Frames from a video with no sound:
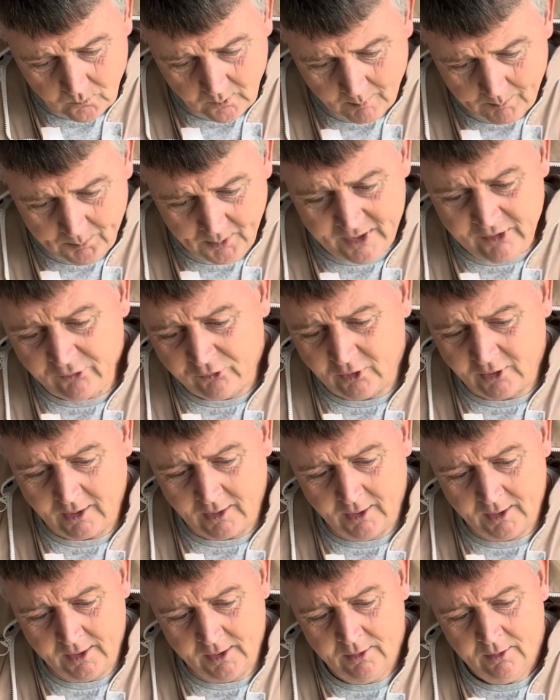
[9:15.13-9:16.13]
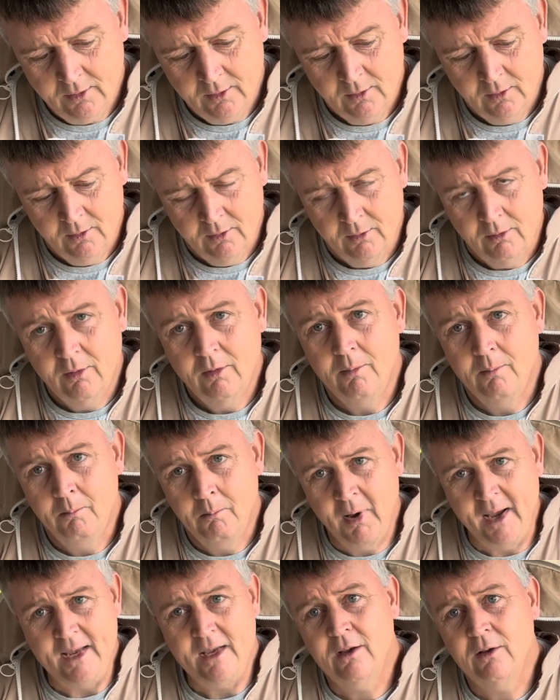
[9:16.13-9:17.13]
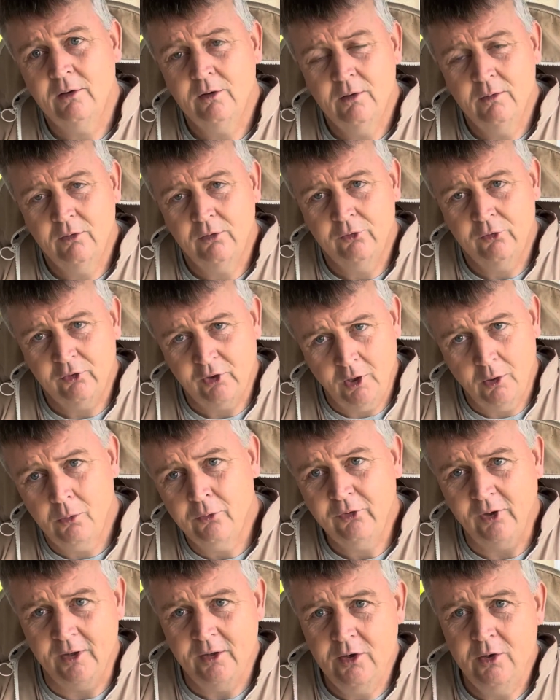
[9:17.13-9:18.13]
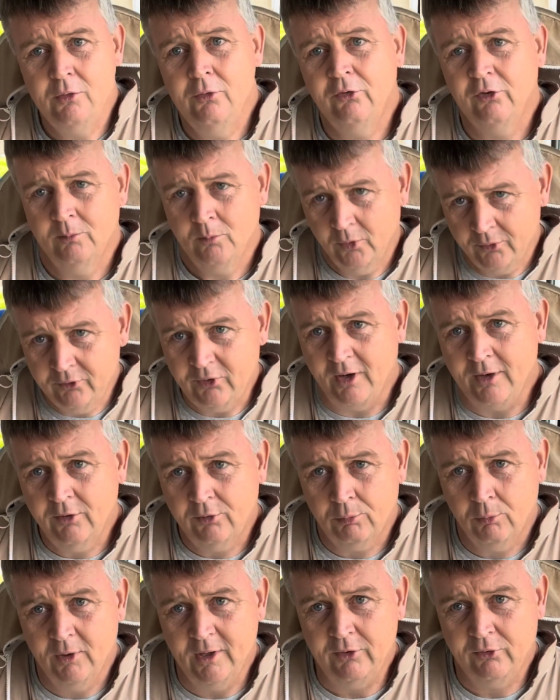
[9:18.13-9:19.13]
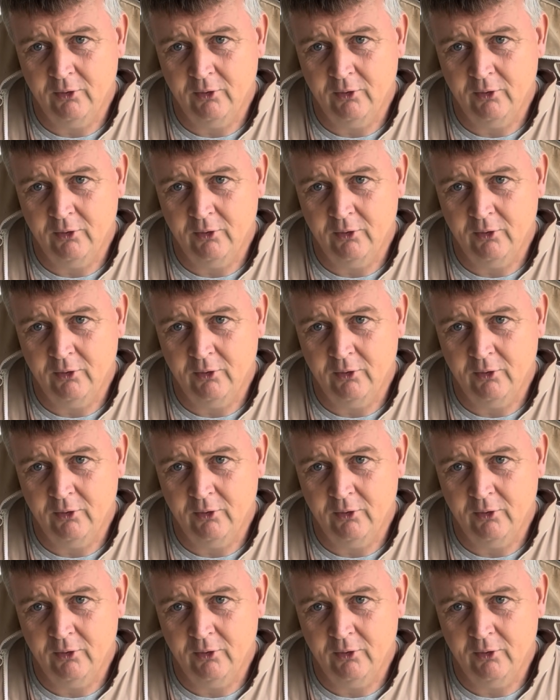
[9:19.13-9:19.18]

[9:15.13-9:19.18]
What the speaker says: basically make cells and use them on day 3,